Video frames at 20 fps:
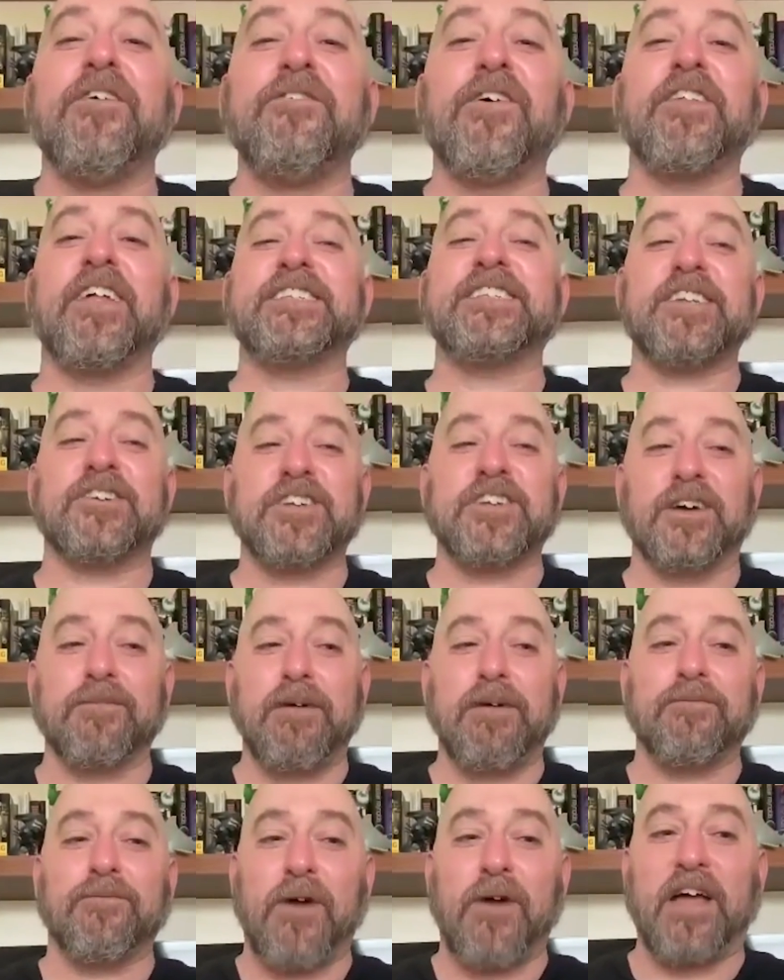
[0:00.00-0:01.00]
Well, let's start talking
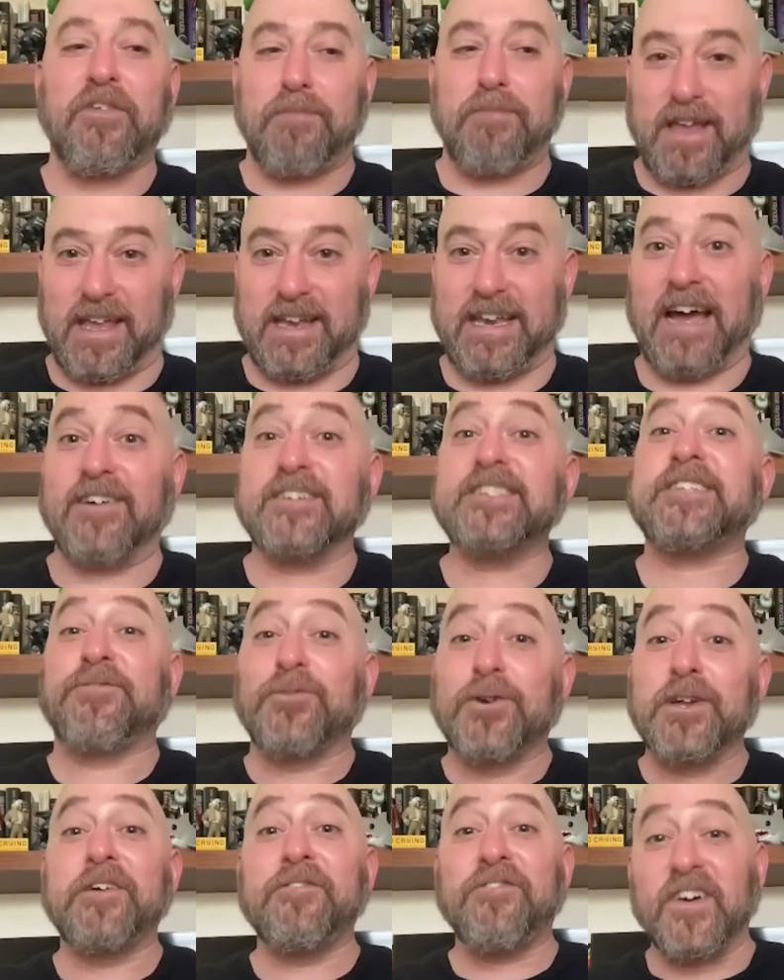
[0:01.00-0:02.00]
about Wrath of Becky. Now, it's
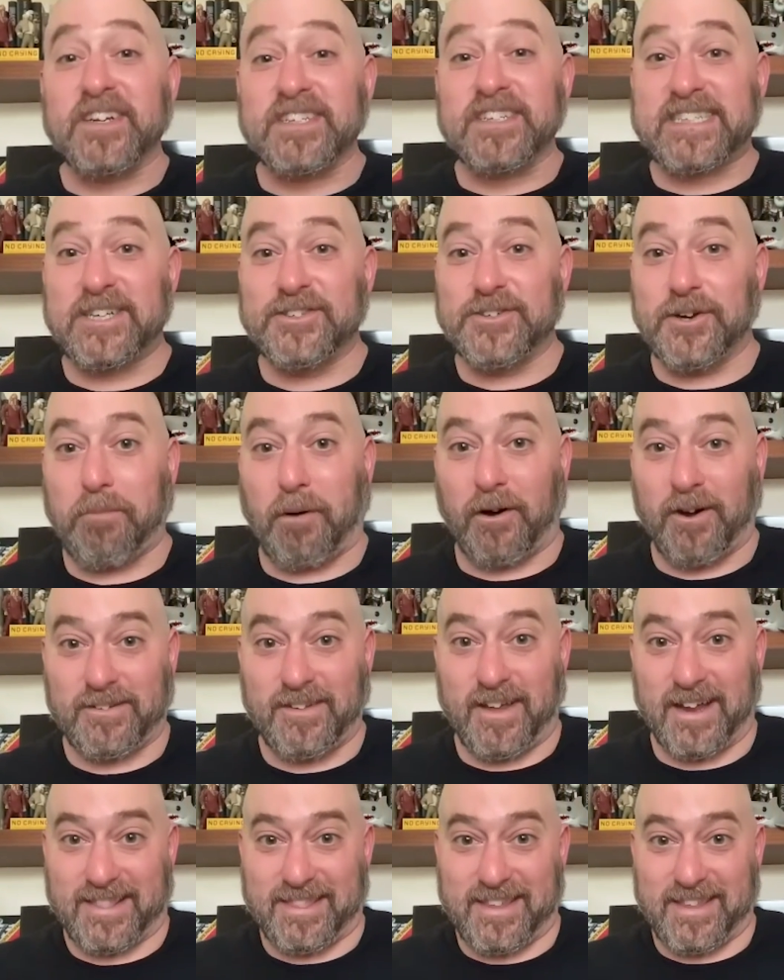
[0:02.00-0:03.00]
really fun to see you in a part
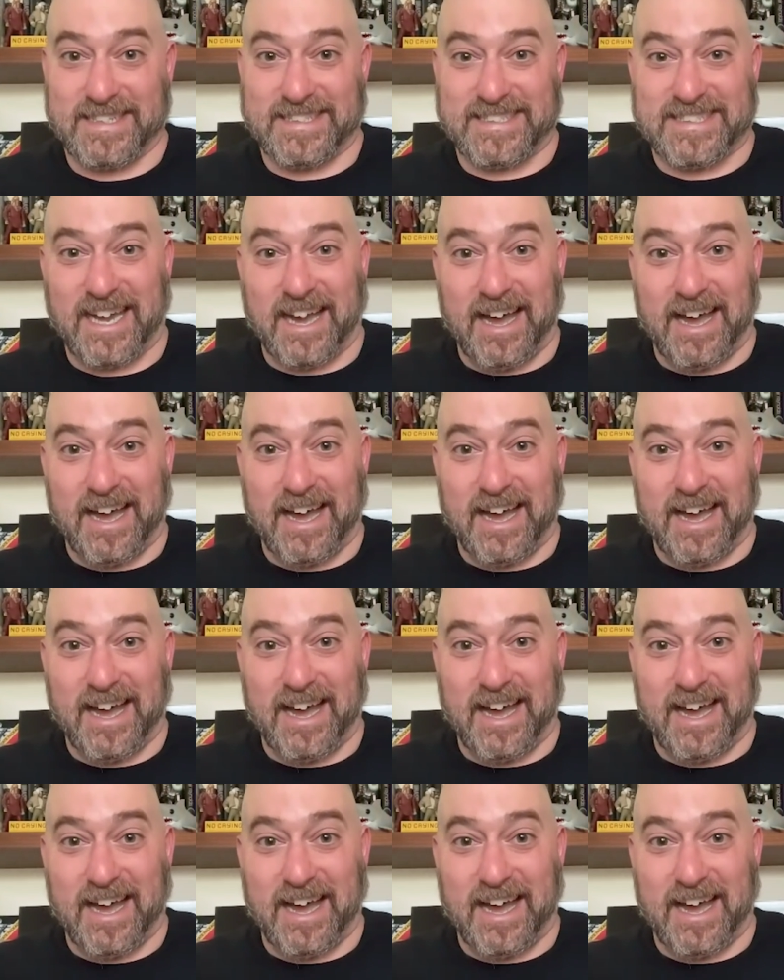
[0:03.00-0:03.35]
like this.